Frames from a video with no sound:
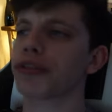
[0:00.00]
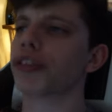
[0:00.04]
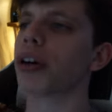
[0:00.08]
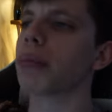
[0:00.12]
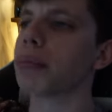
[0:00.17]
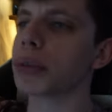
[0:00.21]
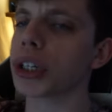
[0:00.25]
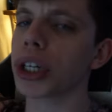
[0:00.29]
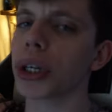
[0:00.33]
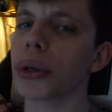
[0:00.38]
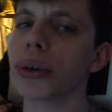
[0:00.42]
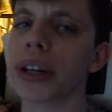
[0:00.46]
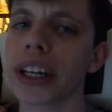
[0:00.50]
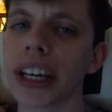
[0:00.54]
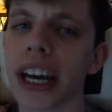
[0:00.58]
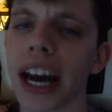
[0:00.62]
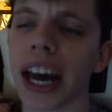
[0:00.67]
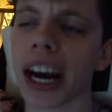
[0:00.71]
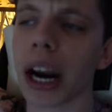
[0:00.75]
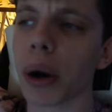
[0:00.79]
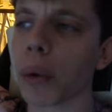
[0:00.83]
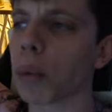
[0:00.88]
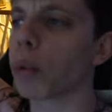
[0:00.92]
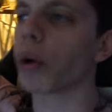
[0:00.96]
from uni
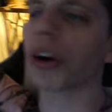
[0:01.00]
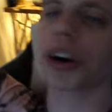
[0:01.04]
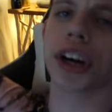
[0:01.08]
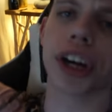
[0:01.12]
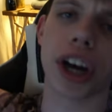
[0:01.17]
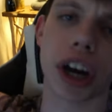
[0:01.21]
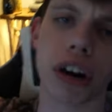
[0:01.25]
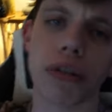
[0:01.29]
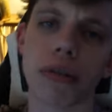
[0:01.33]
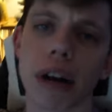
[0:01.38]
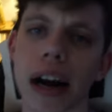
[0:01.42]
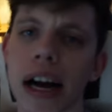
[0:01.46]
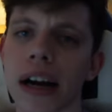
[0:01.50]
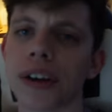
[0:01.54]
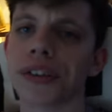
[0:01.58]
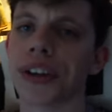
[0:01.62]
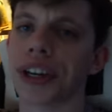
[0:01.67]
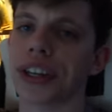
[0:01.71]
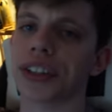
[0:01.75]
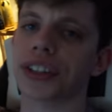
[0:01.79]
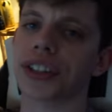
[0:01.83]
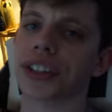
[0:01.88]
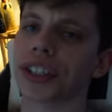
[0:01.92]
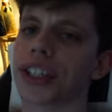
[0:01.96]
and I wanna go around
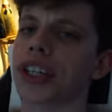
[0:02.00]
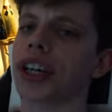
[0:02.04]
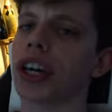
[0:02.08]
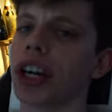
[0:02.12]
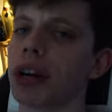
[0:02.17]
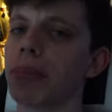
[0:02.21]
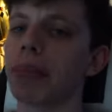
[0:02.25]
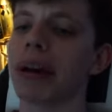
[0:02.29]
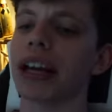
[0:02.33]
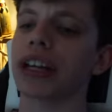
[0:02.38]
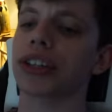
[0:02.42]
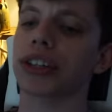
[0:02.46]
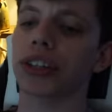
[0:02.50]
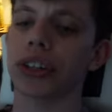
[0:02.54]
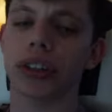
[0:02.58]
and see her, make